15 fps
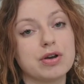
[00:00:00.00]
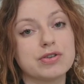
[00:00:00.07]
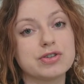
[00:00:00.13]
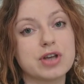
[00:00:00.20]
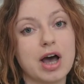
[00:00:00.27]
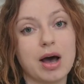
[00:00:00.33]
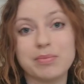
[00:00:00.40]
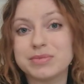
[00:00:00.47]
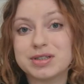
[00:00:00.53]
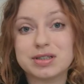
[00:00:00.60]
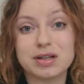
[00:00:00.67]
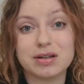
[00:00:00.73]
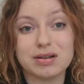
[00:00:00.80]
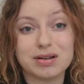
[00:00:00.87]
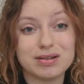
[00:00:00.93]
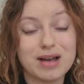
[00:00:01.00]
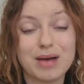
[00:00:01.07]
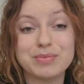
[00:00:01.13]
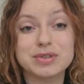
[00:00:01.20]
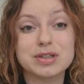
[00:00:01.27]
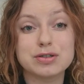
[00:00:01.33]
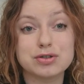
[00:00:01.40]
because I'm still
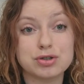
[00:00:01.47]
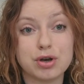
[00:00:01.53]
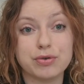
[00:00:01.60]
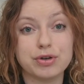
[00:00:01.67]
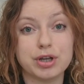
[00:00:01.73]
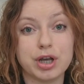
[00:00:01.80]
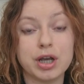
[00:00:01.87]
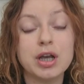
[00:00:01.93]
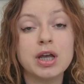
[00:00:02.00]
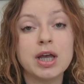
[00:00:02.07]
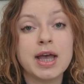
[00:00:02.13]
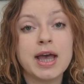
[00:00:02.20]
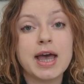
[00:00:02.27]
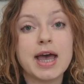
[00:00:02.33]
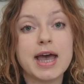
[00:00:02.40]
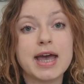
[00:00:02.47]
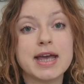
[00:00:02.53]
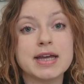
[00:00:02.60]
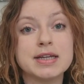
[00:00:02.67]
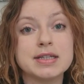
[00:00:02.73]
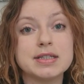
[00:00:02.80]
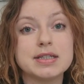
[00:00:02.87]
so new,
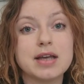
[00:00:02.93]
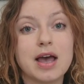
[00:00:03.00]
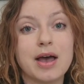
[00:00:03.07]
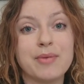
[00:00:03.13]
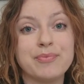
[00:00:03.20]
and